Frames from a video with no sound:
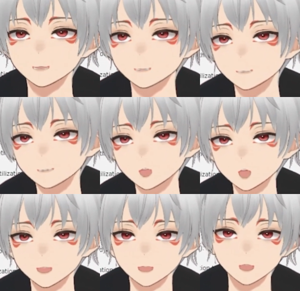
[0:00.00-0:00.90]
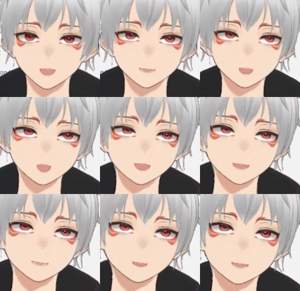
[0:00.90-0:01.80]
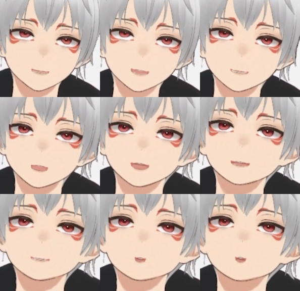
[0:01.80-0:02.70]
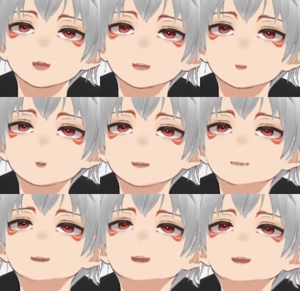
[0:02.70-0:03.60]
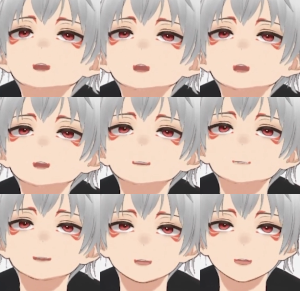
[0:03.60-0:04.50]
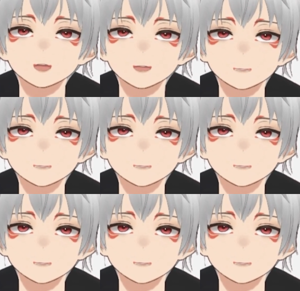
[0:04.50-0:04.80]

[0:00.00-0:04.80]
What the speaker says: So yeah, that's all for this video. Thanks for watching, and see you in the next.